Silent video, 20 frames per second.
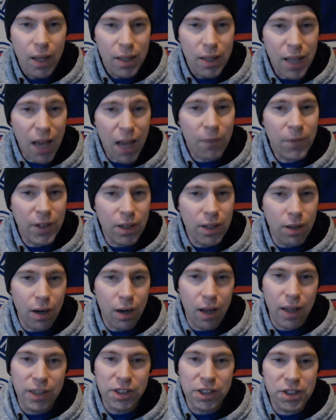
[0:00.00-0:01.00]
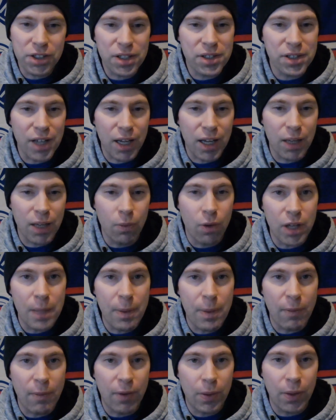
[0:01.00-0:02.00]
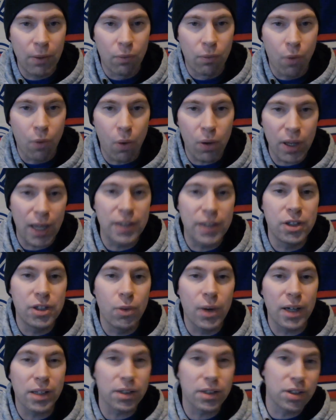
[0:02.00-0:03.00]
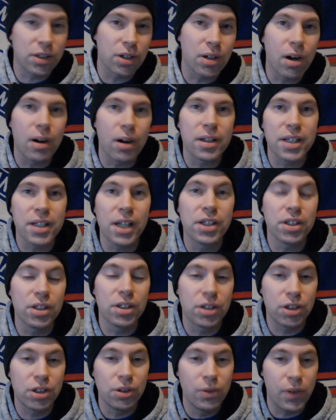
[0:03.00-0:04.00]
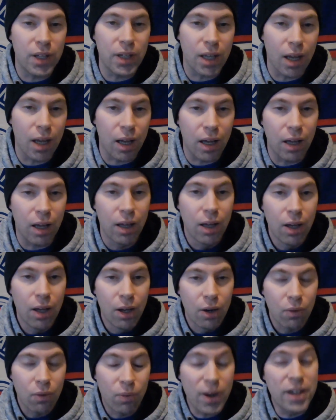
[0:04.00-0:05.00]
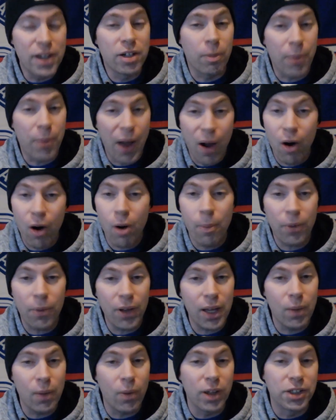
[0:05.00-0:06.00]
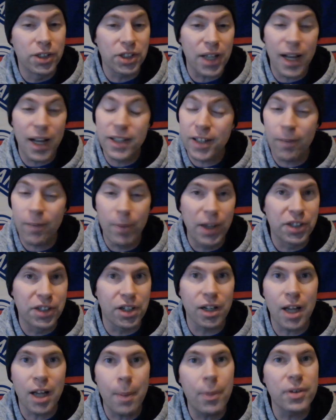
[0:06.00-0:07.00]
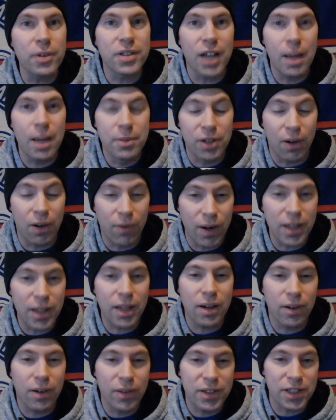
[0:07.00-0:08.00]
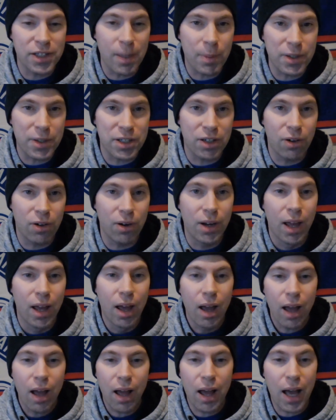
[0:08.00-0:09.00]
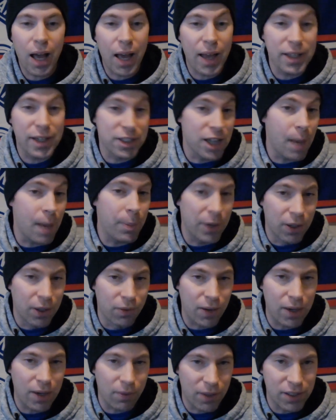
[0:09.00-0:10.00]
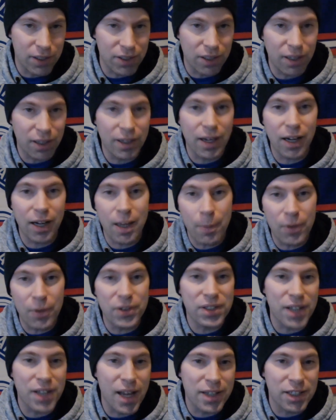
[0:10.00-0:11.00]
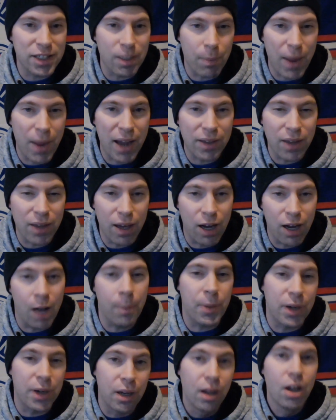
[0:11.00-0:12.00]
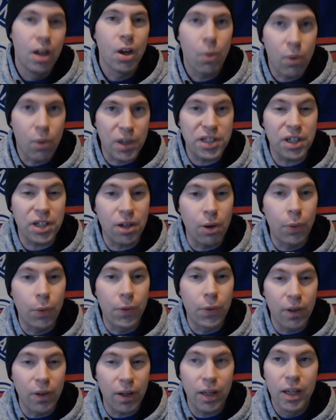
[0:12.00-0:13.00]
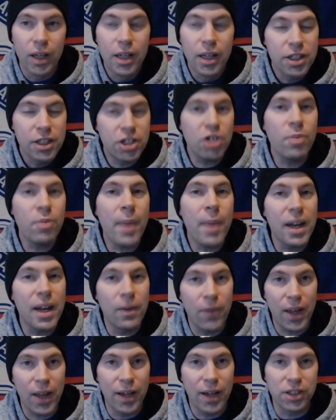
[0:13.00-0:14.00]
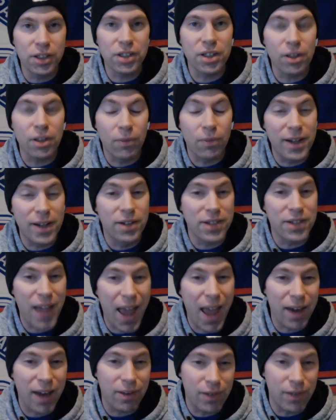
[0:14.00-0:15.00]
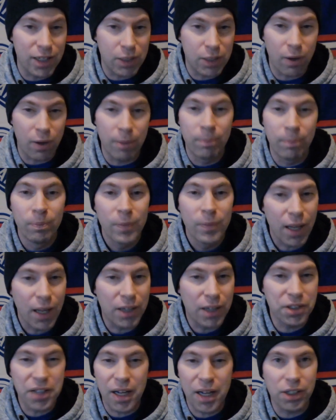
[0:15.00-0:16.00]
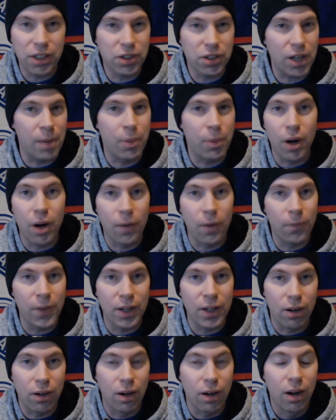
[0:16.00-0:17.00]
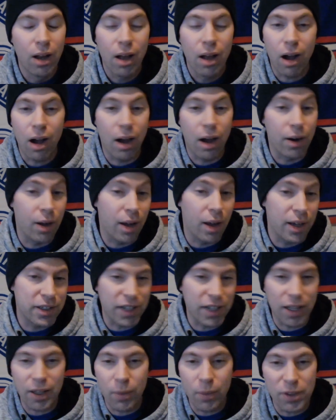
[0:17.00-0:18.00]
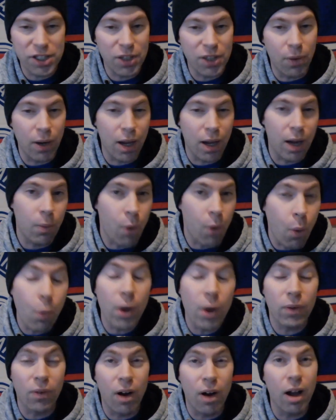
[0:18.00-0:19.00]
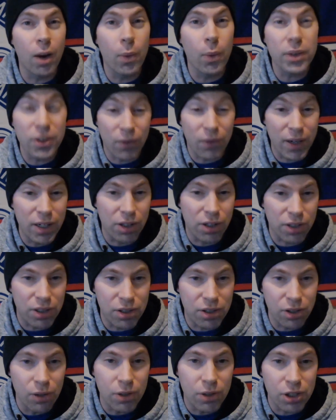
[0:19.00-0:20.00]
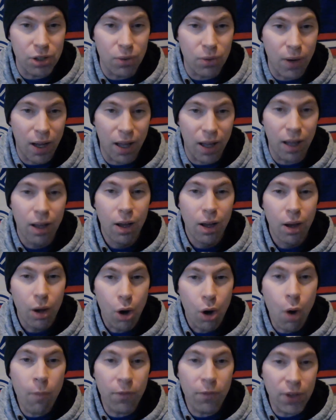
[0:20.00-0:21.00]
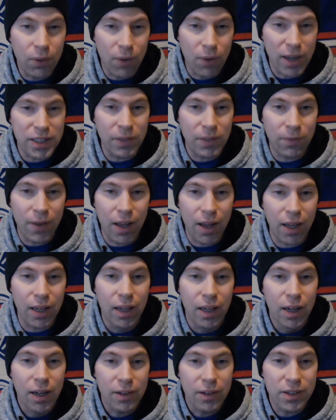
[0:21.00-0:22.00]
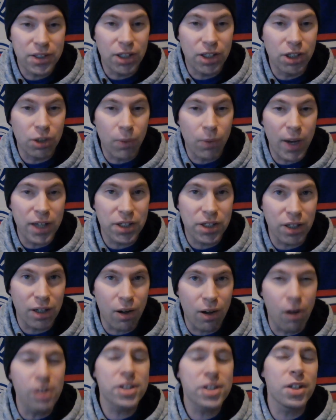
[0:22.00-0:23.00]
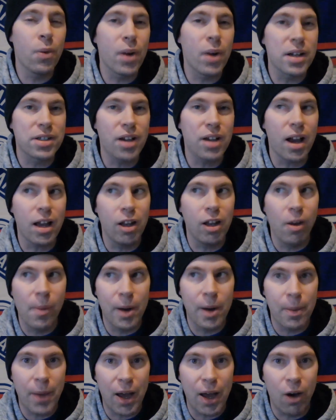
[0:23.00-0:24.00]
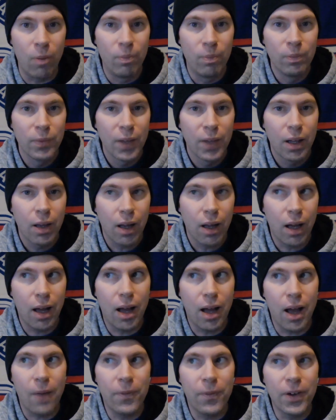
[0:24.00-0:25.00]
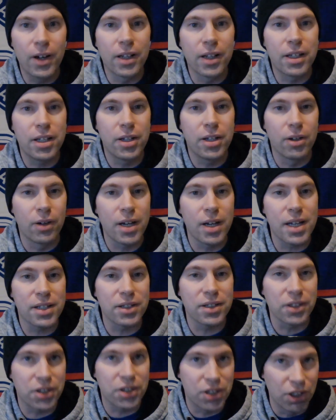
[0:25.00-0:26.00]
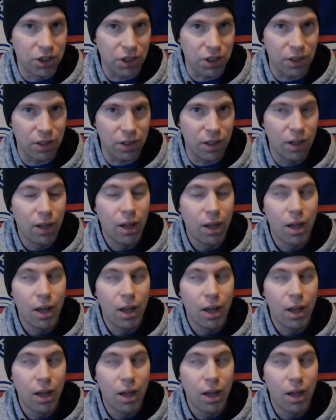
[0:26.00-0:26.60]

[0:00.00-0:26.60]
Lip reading: yeah, I figure in just a second, we'll keep everything rolling. I do want to turn our attention to the Ranger power play, which, as I've mentioned a couple times already here in this episode, has not been great recently. Got a couple of stats to back that up, and we're just going to go through the two-man advantages that the Rangers had in this one and just kind of try to put our finger on exactly what's going on, what went wrong, and what the Rangers can do to hopefully rectify the situation. Also want to talk a little bit about a very curious decision